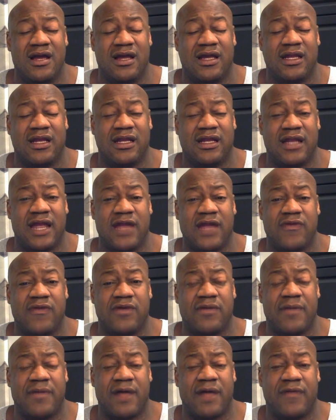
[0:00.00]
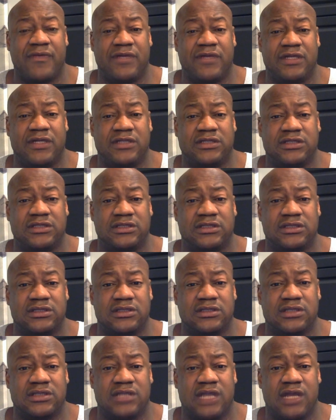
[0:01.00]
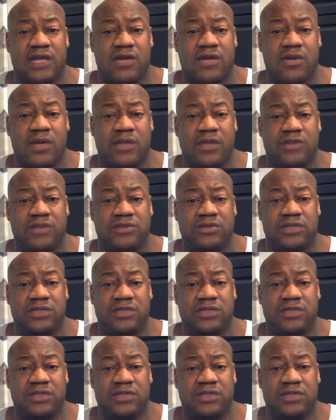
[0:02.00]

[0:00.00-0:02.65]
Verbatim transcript: getting angry about this and going to